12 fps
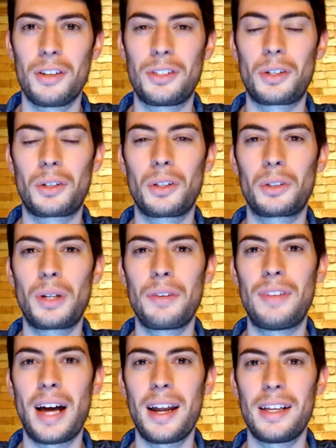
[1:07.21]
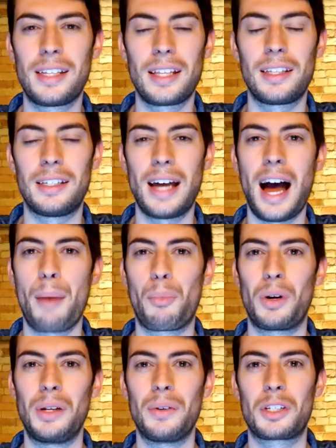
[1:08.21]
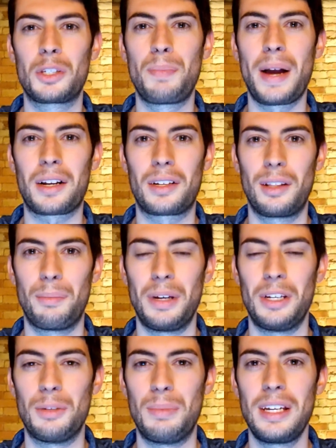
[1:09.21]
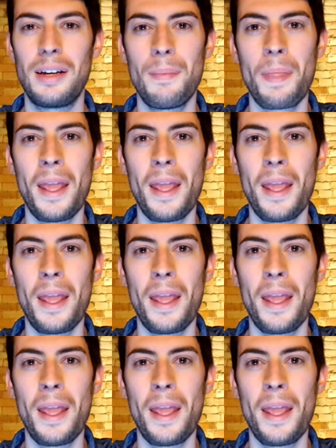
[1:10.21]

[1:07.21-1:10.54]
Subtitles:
A circle engraved dot is at the top where you expect the pin to be.